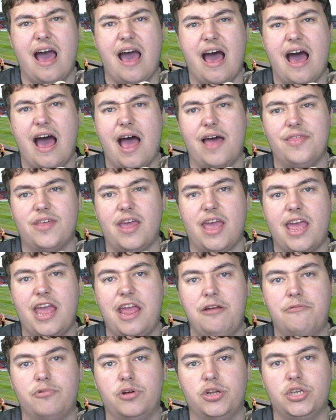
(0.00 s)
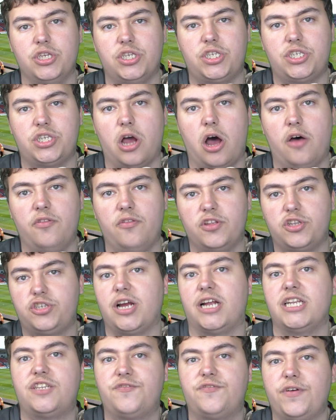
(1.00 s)
uh, that he was on the
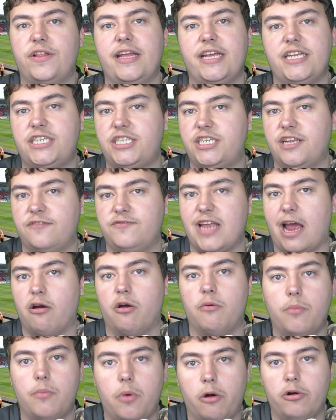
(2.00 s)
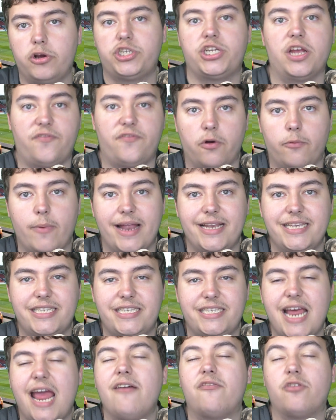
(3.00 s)
transfer list of Darren Moore at Sheffield
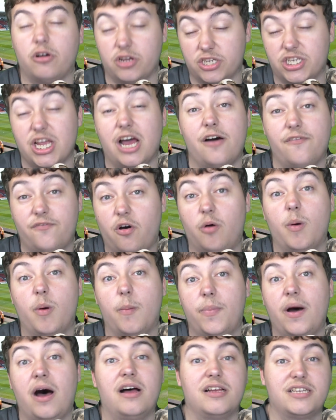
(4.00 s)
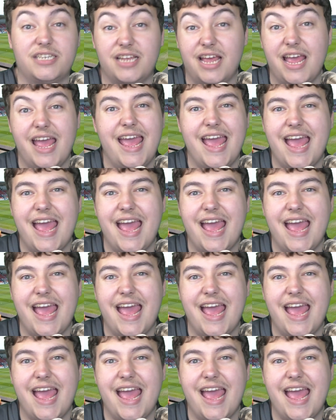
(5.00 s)
Wednesday, of course, our former boss.